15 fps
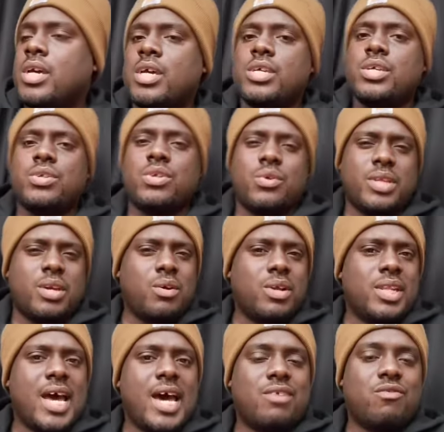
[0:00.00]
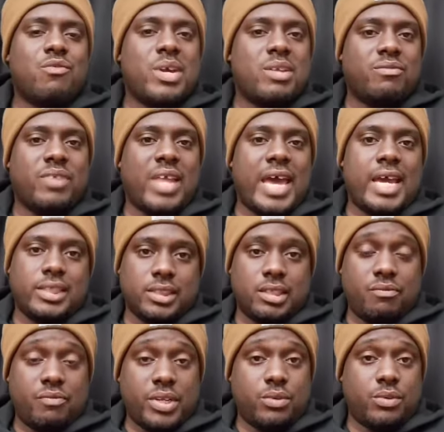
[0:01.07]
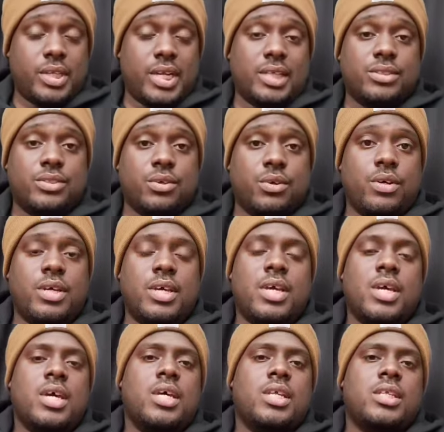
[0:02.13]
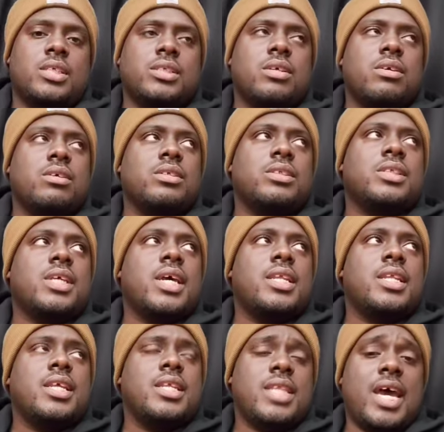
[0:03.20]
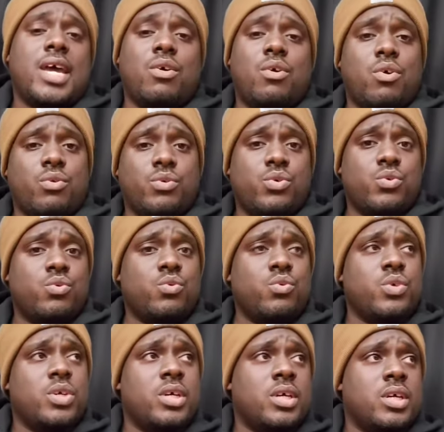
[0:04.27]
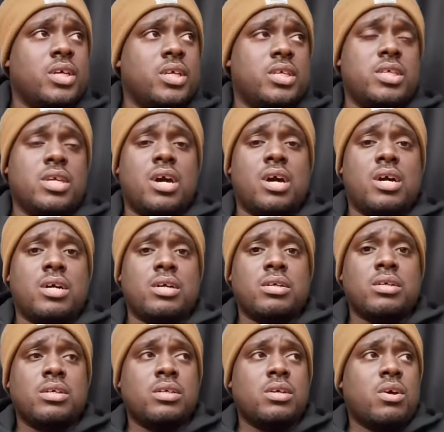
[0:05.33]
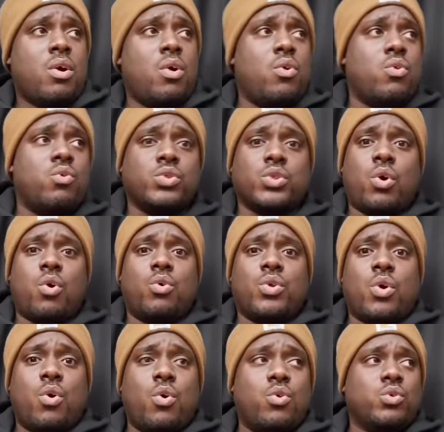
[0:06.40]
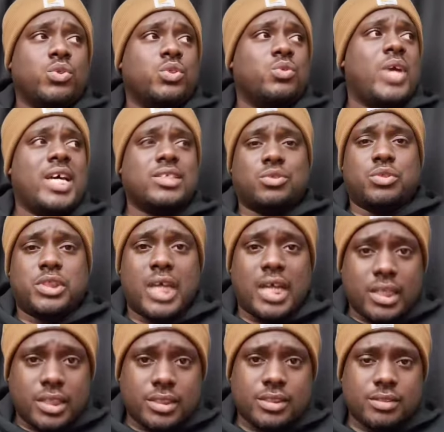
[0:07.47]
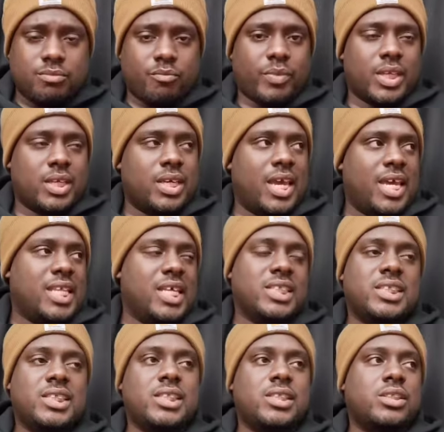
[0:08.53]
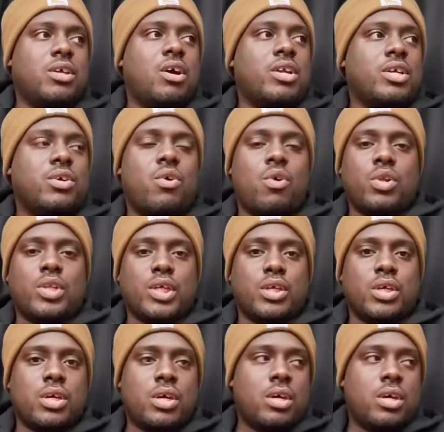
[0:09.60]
You know, there are a lot of red flags in the video that I saw. This girl said that, oh, you young hoes or older hoes, you guys are jealous. And then she started calling